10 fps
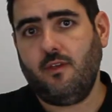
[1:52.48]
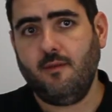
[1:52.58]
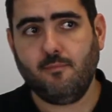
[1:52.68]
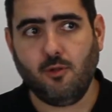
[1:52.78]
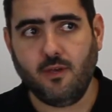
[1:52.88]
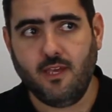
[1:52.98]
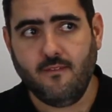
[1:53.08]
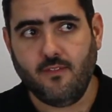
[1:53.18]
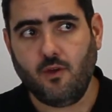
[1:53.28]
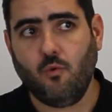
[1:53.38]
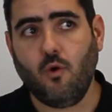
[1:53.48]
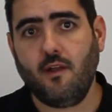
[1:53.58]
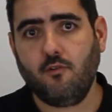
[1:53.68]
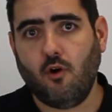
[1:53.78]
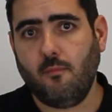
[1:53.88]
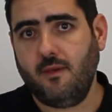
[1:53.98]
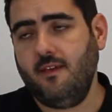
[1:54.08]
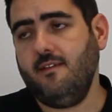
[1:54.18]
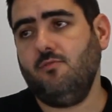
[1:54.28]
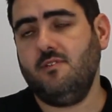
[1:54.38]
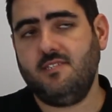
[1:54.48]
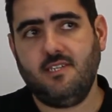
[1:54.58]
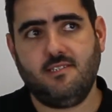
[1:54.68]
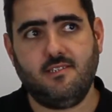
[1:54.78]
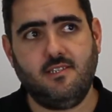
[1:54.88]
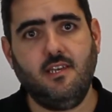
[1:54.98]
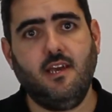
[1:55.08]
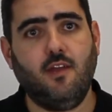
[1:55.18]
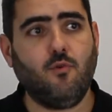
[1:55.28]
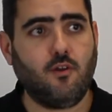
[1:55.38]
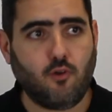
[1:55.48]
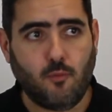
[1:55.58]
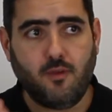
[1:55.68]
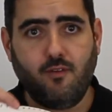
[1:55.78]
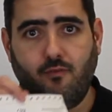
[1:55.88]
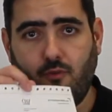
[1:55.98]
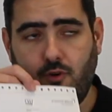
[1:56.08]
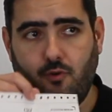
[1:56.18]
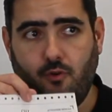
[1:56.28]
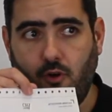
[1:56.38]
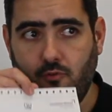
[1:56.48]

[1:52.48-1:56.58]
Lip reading: employee, one copy to the CSST, and one copy for your own